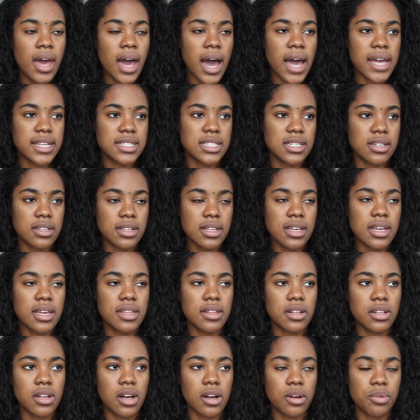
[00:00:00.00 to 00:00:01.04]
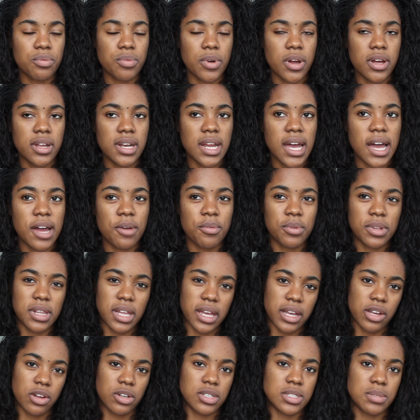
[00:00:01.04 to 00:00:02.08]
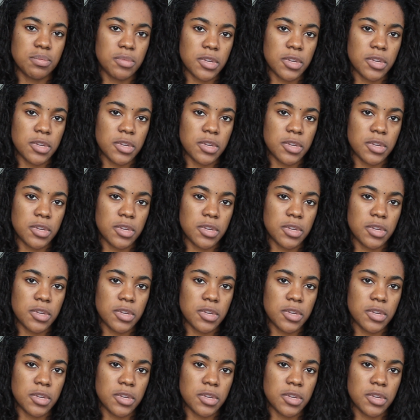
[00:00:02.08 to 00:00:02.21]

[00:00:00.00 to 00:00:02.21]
Ideally, in the long run, I would like her to